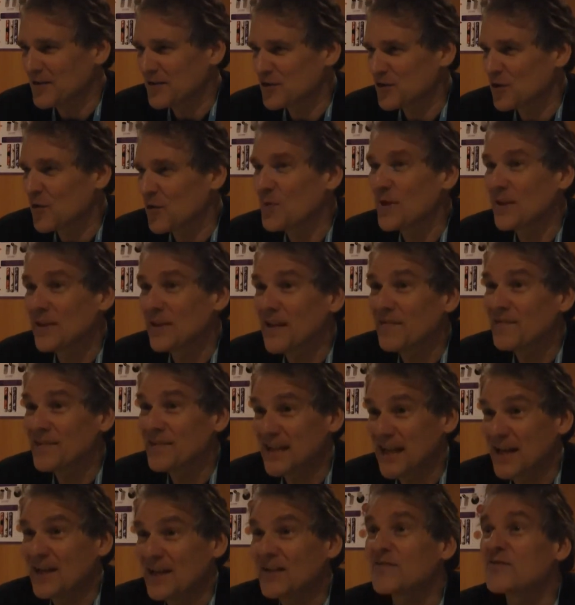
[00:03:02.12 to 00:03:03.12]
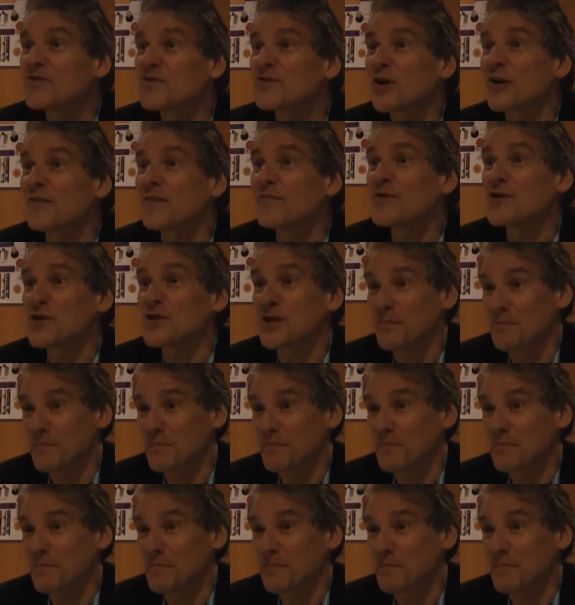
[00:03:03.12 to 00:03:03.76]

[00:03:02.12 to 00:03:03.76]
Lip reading: So we left the end of Starfish